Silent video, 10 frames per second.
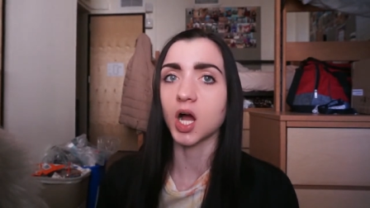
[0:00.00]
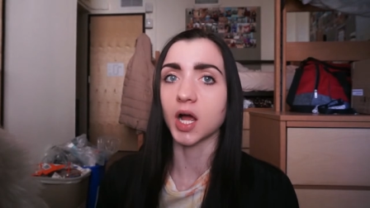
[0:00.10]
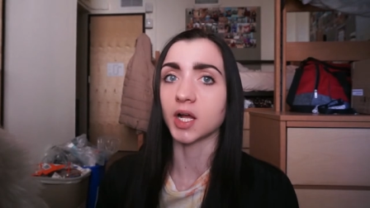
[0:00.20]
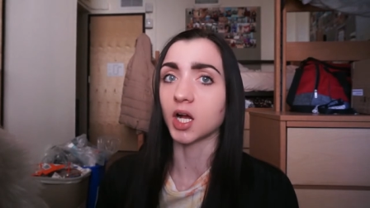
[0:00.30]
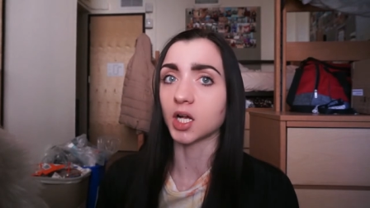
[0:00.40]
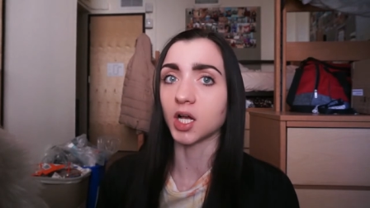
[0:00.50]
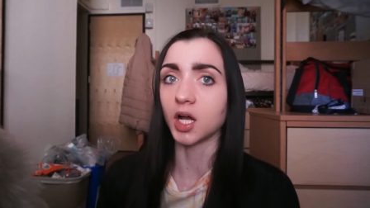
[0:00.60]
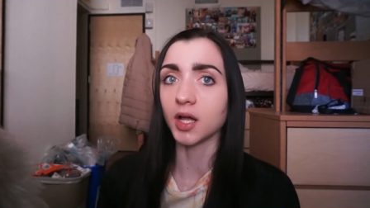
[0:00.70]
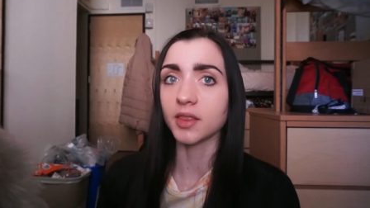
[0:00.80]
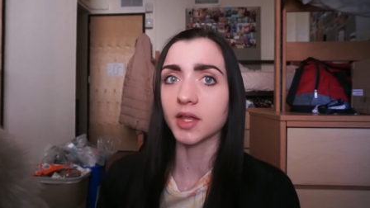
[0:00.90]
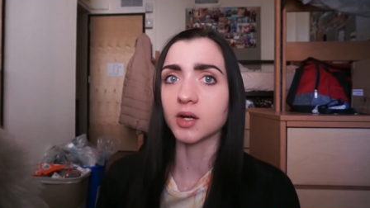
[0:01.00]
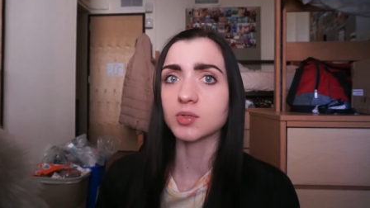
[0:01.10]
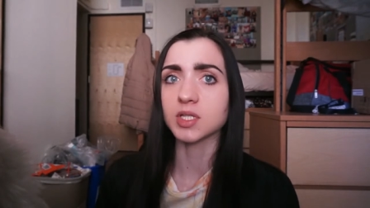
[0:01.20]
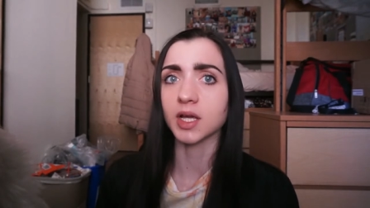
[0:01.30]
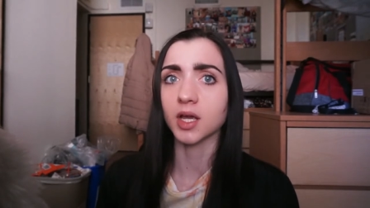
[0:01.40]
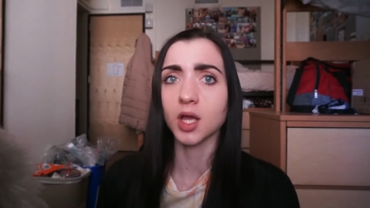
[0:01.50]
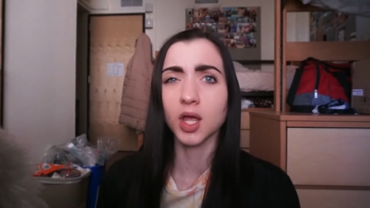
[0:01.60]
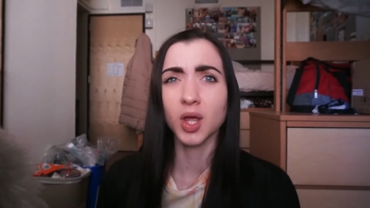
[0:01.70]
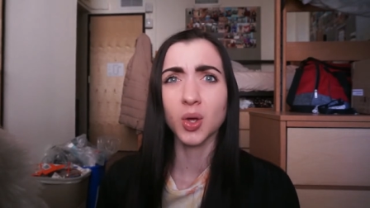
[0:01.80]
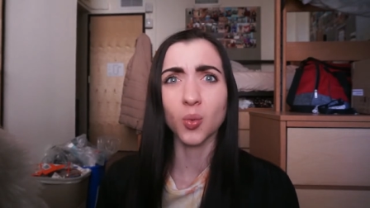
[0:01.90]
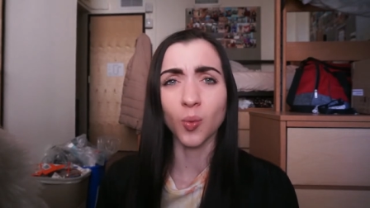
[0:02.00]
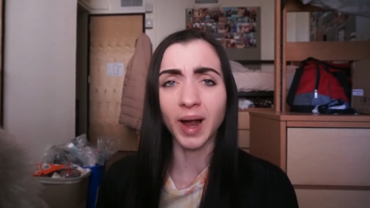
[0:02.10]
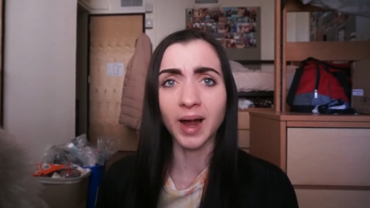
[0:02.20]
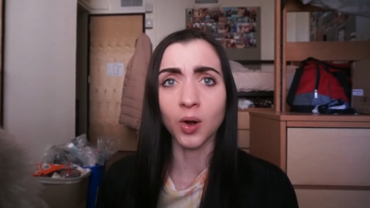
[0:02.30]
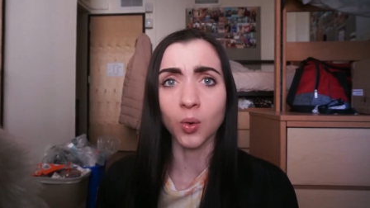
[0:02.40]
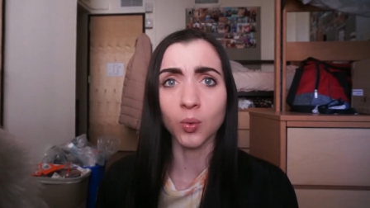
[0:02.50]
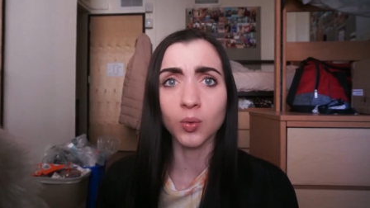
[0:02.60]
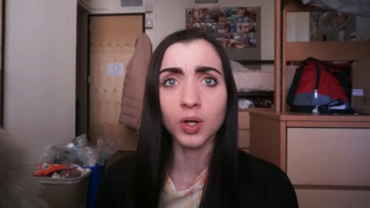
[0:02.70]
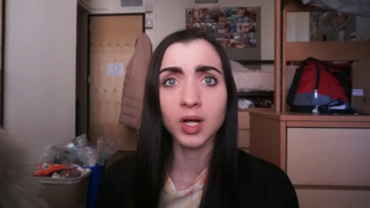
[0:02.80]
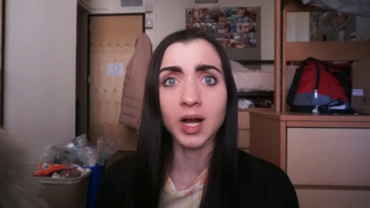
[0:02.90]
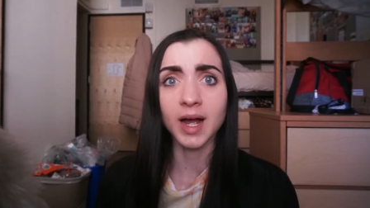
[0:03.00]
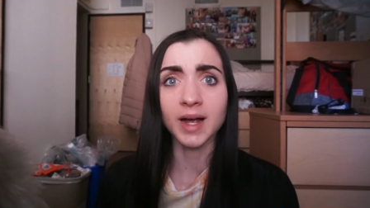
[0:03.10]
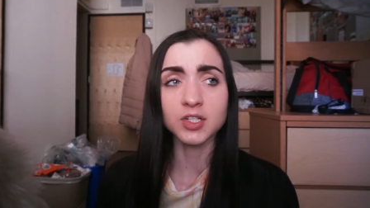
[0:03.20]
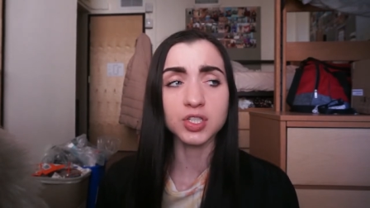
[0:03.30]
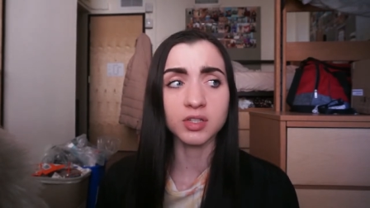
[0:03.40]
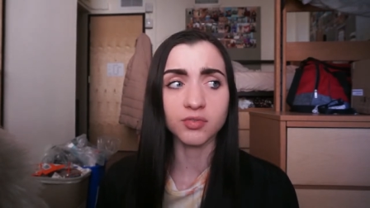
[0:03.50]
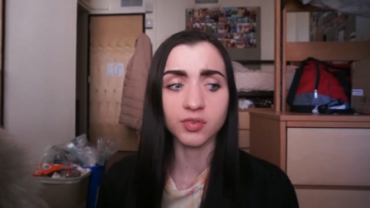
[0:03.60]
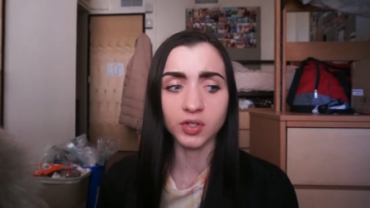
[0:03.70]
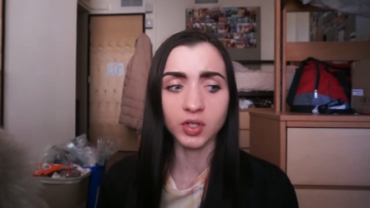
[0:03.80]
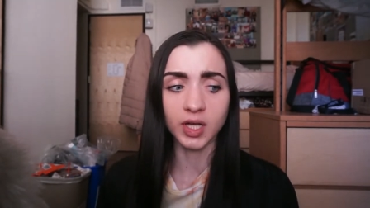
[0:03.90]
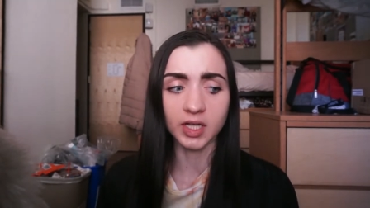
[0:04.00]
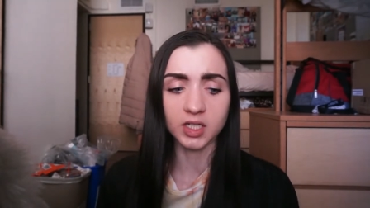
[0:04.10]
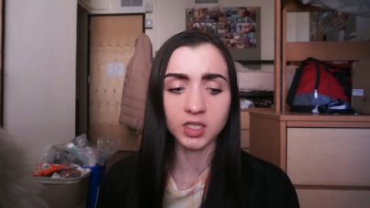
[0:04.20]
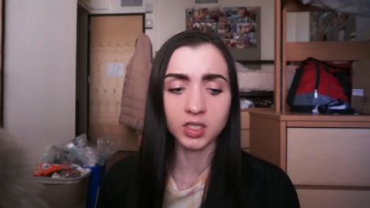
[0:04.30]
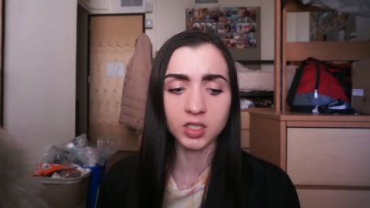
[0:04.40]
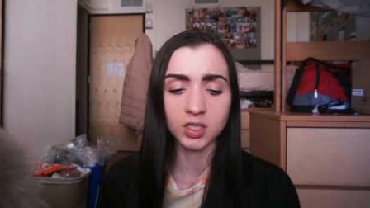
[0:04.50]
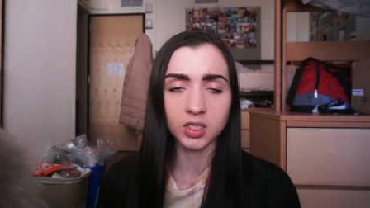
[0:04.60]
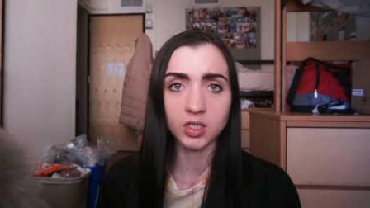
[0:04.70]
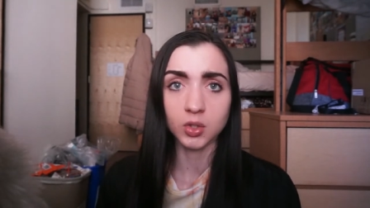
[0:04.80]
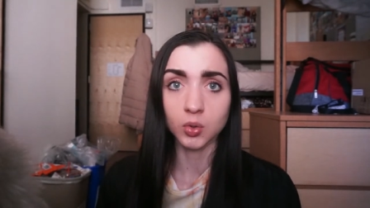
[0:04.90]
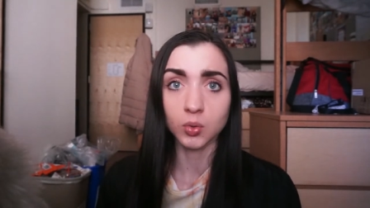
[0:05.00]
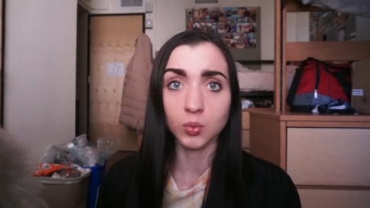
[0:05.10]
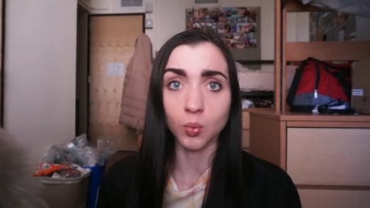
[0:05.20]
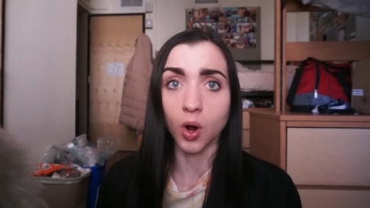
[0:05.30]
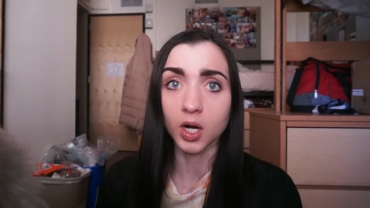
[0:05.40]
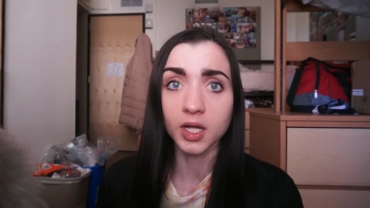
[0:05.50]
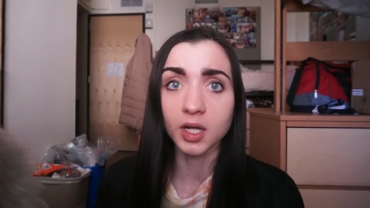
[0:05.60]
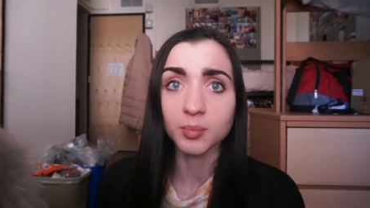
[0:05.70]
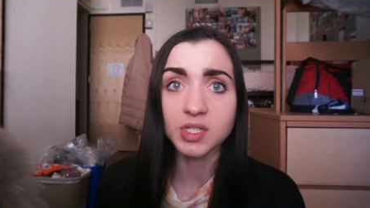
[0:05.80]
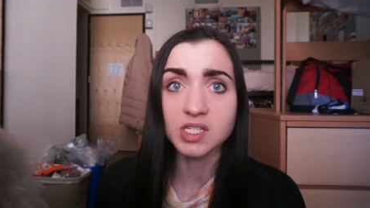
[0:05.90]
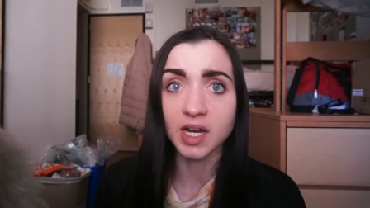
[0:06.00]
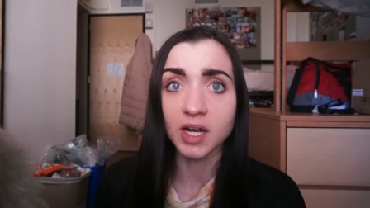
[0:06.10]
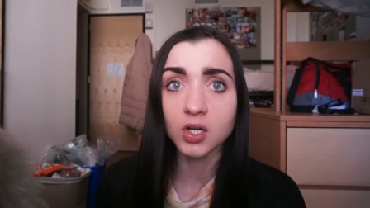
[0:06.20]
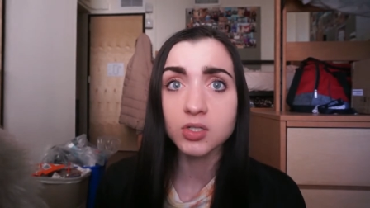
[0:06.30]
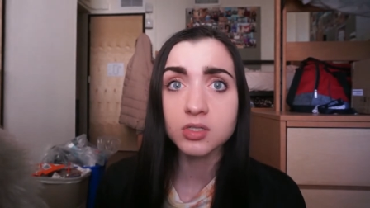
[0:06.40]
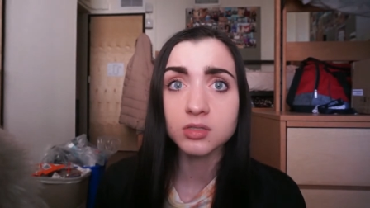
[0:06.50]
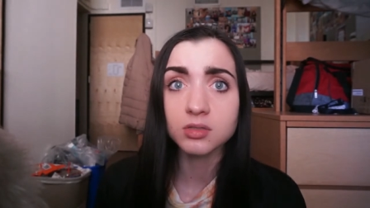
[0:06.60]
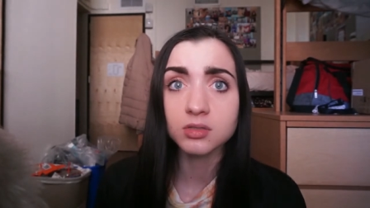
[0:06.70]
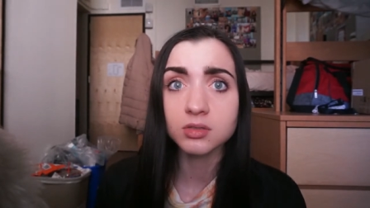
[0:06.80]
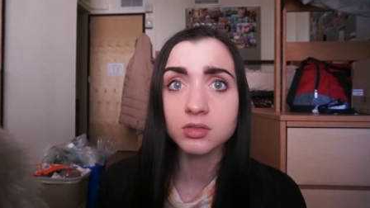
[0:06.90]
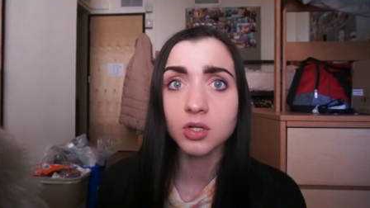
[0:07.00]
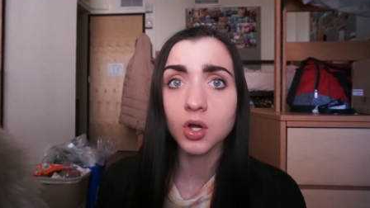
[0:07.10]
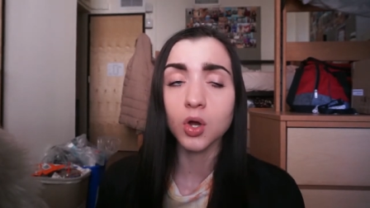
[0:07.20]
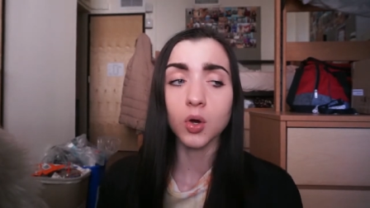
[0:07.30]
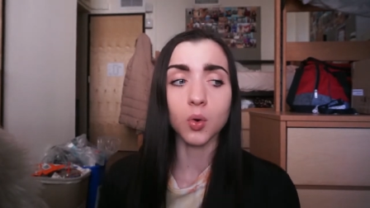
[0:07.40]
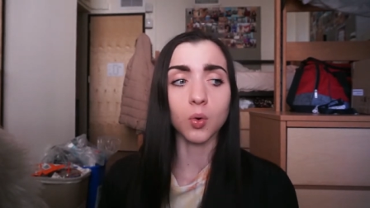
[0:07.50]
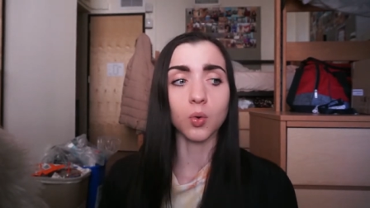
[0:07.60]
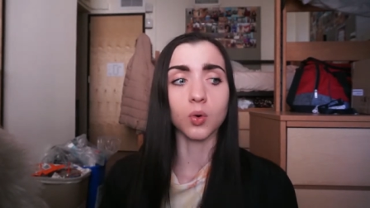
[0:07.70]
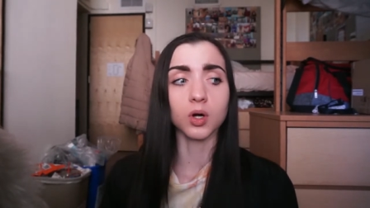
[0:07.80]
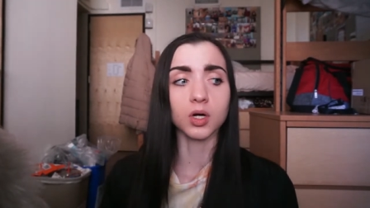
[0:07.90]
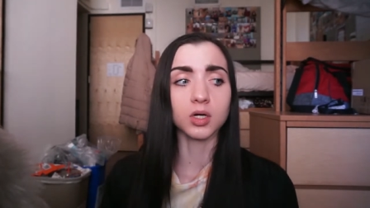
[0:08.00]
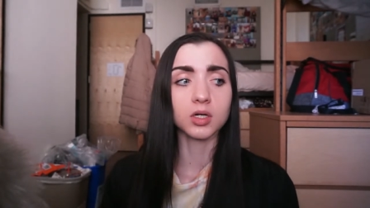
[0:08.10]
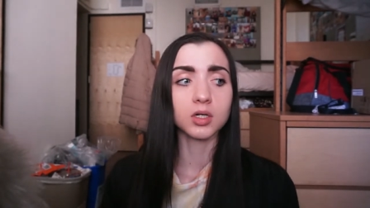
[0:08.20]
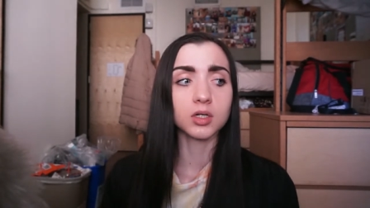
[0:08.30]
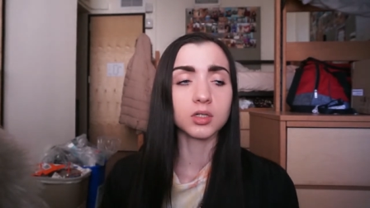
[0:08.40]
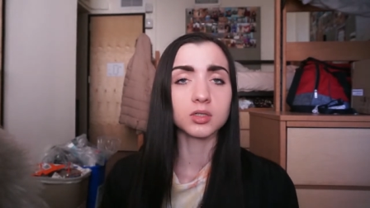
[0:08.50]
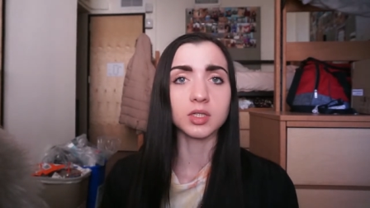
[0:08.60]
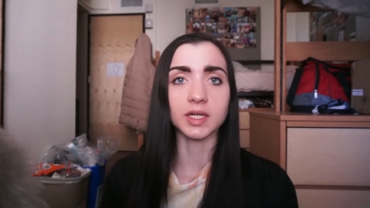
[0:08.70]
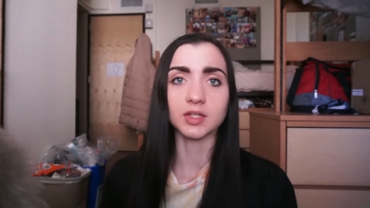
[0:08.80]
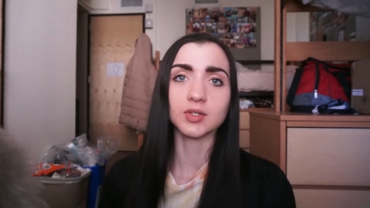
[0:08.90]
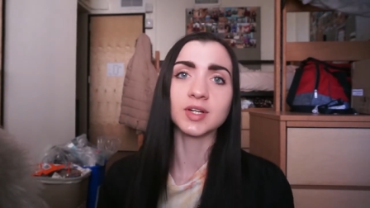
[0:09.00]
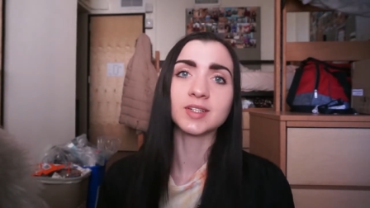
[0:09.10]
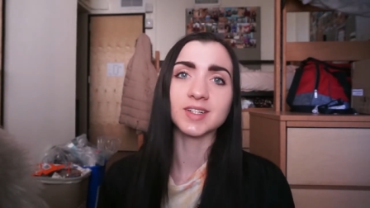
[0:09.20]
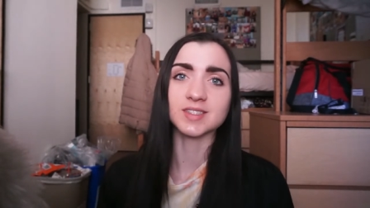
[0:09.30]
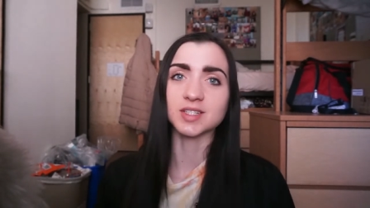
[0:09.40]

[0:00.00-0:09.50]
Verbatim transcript: I got cut. And then I was like, wow, I actually feel like walking up the stairs or like because